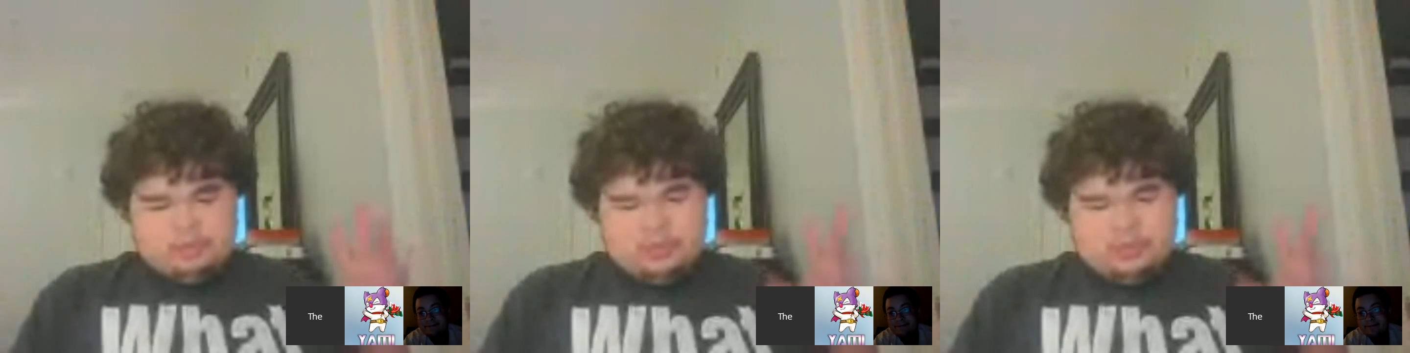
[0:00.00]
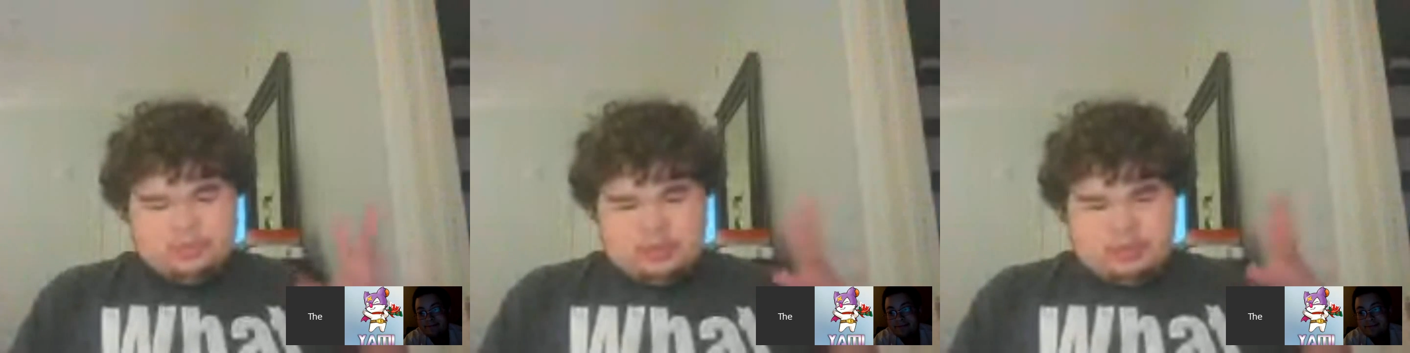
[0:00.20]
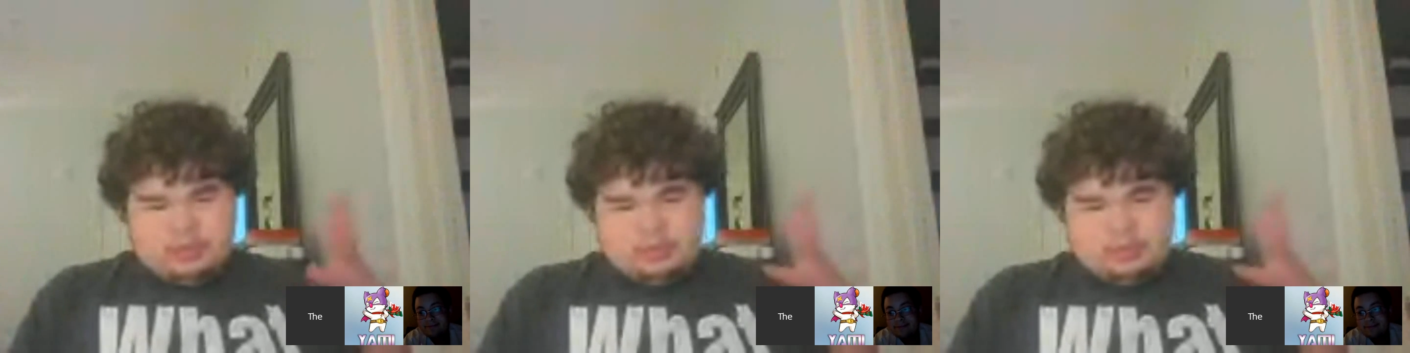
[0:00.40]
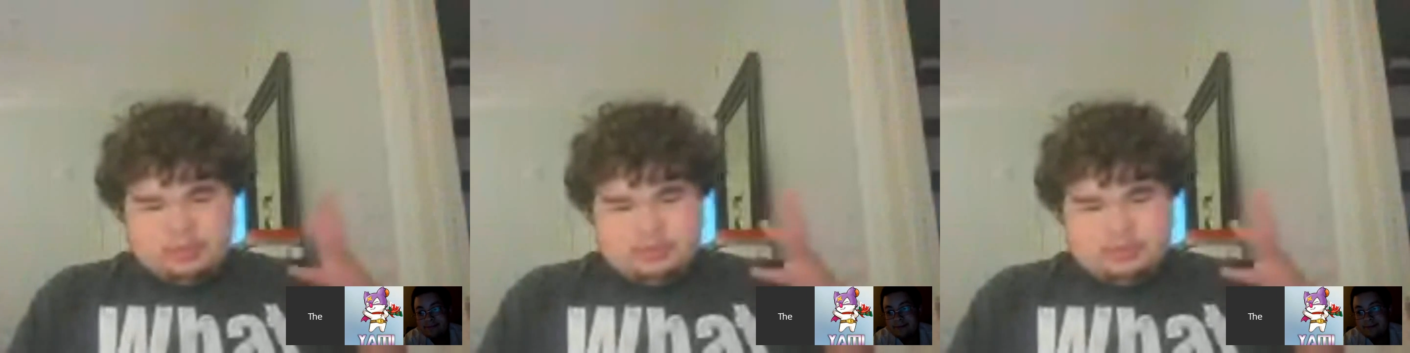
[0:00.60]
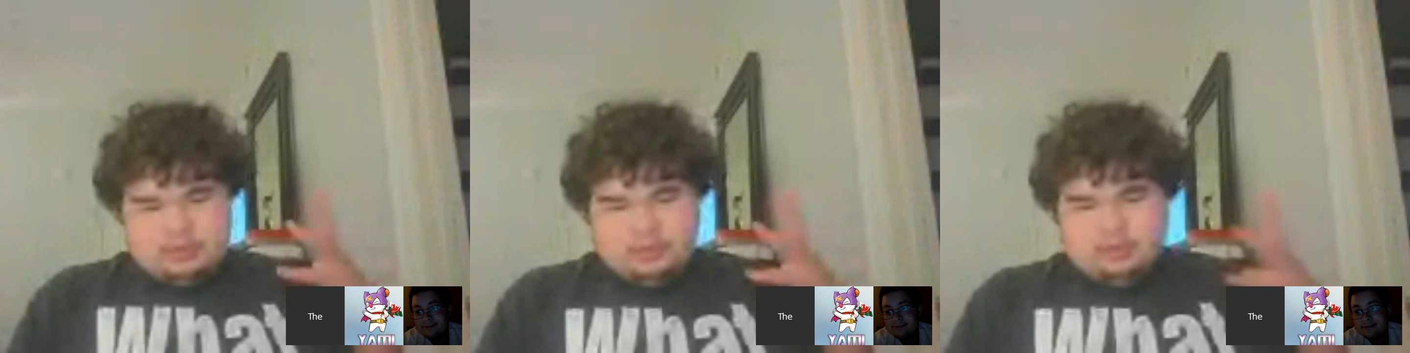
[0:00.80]
the
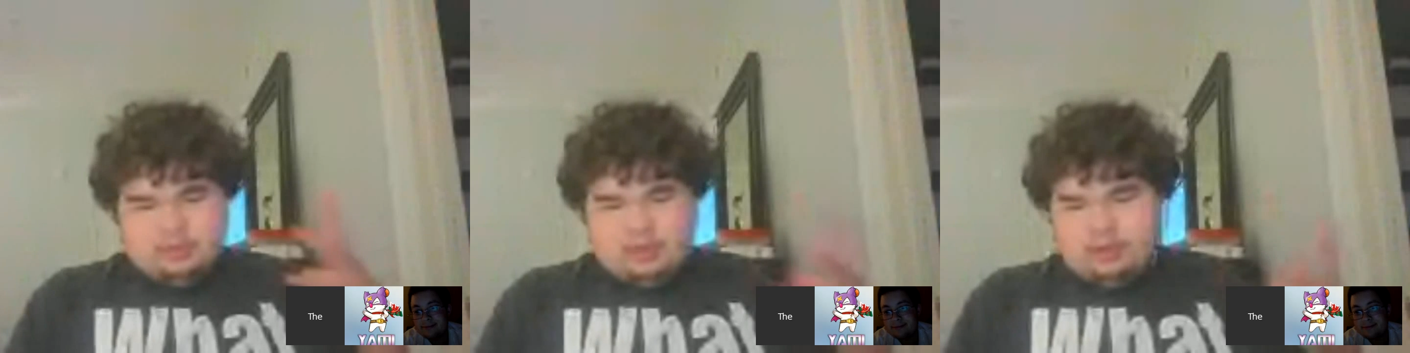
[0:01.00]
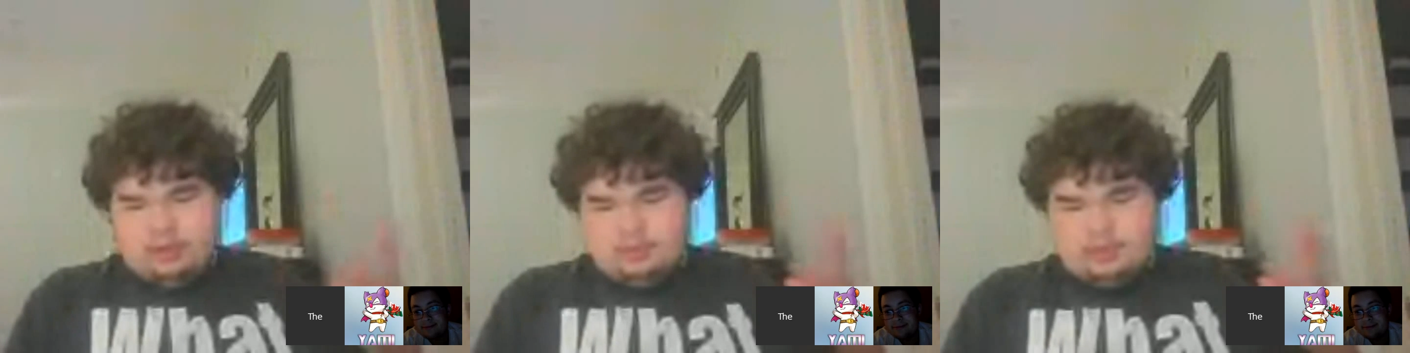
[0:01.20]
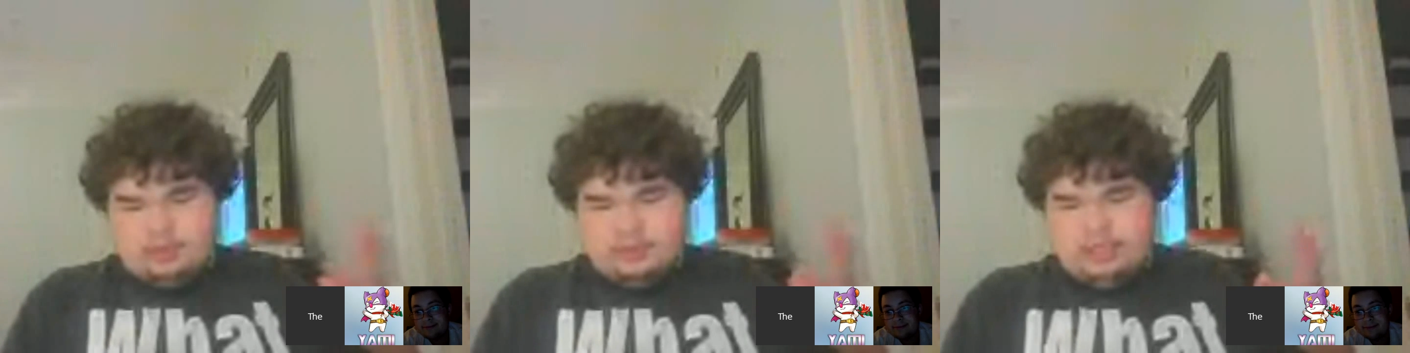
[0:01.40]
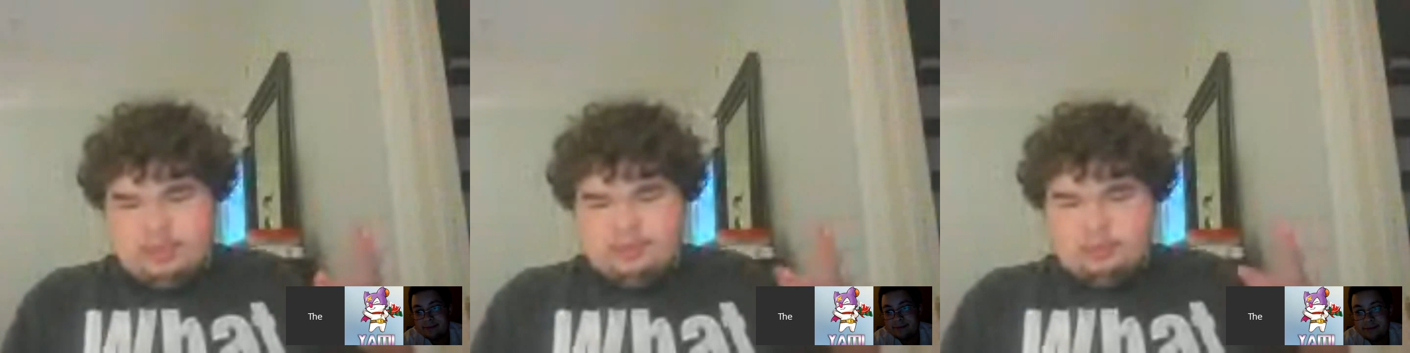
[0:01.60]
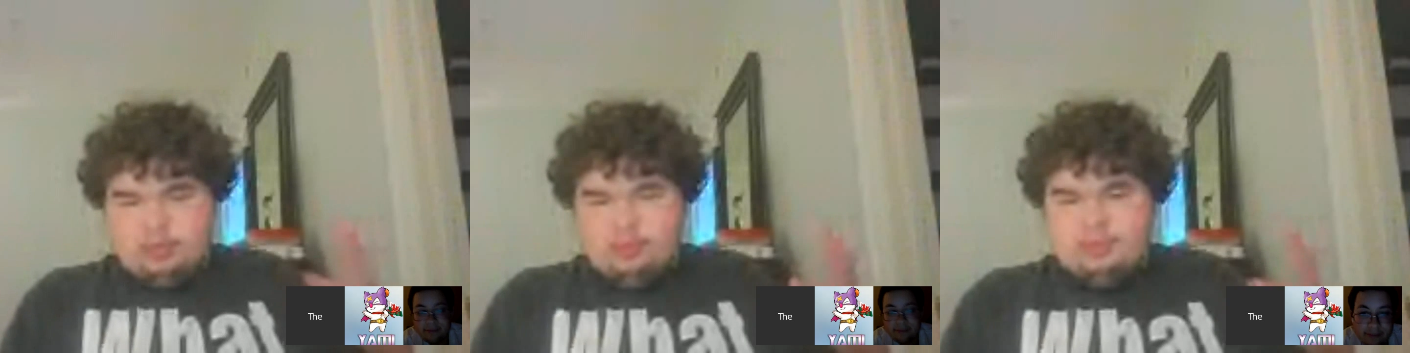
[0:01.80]
development
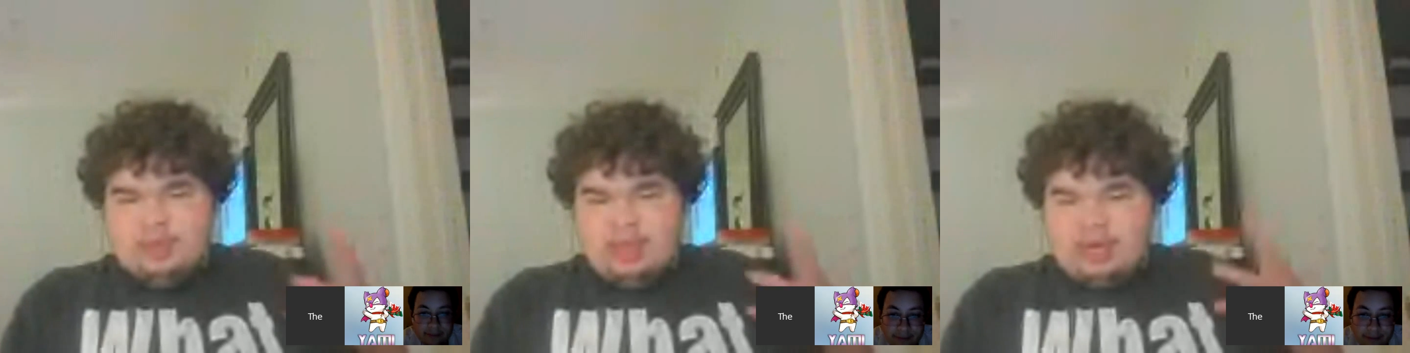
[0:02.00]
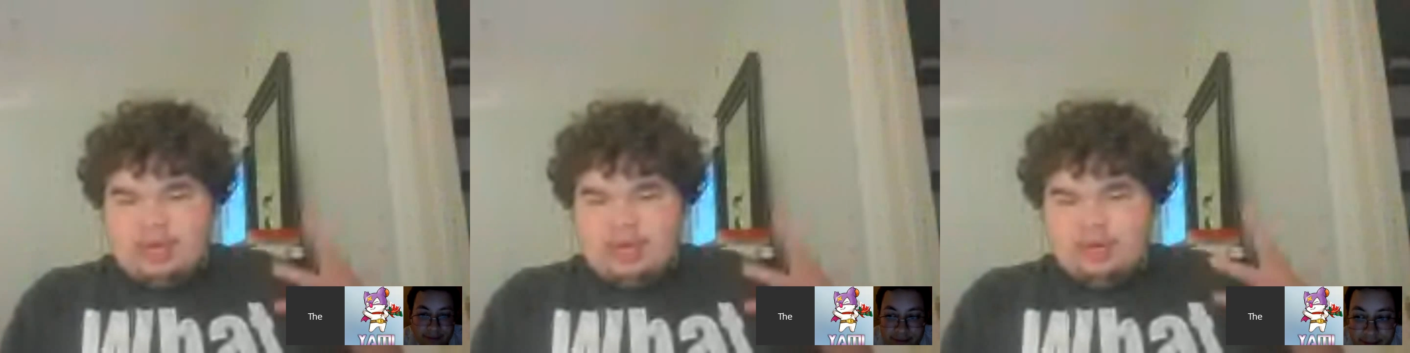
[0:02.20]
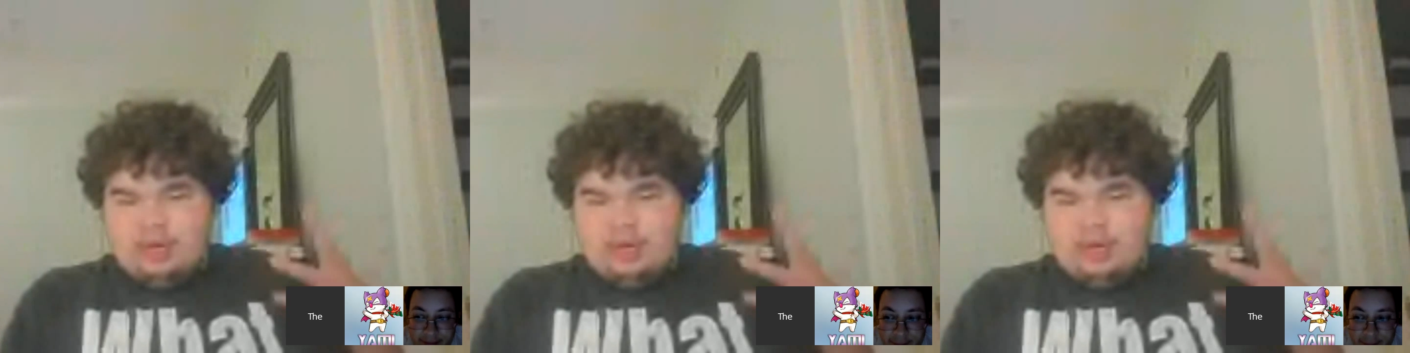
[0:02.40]
team who made